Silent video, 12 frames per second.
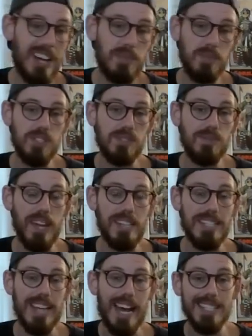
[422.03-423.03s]
which is
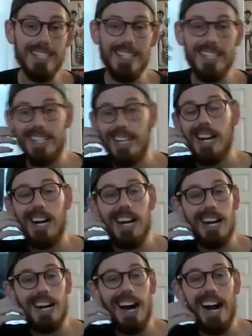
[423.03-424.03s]
fantastic.
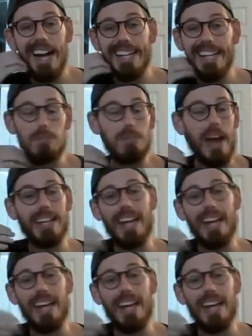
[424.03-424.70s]
I get back